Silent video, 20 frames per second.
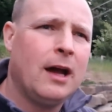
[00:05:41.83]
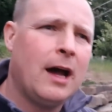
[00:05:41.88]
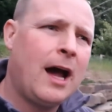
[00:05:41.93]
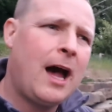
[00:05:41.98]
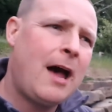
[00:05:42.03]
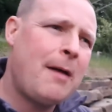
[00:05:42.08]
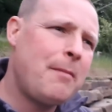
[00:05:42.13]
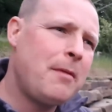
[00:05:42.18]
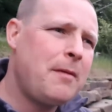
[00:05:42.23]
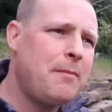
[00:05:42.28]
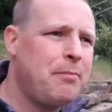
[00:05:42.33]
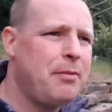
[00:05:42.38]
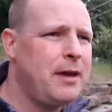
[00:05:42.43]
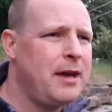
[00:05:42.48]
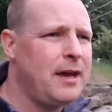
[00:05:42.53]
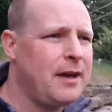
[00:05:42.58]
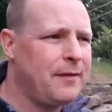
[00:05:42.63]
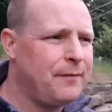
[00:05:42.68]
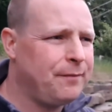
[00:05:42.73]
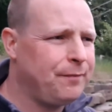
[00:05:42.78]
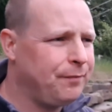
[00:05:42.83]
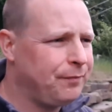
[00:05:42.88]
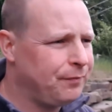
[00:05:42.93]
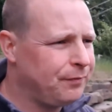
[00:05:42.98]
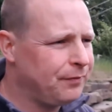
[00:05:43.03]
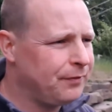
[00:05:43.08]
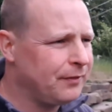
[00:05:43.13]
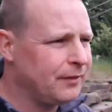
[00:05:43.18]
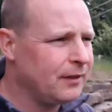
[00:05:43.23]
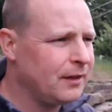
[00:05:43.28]
I'm a bit
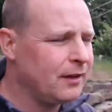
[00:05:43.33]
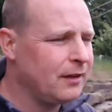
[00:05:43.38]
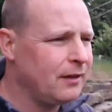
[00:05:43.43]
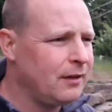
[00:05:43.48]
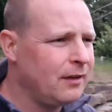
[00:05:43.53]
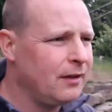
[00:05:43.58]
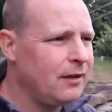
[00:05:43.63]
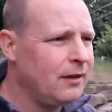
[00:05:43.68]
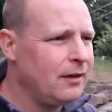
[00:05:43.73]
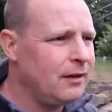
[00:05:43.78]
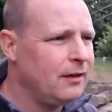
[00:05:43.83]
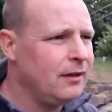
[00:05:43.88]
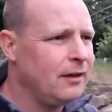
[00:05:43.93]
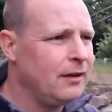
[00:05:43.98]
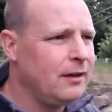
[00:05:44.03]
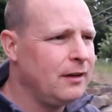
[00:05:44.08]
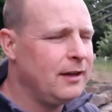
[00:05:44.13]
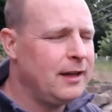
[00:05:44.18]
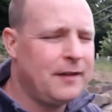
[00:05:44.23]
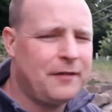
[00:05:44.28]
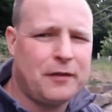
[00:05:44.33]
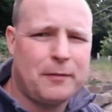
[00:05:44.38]
niff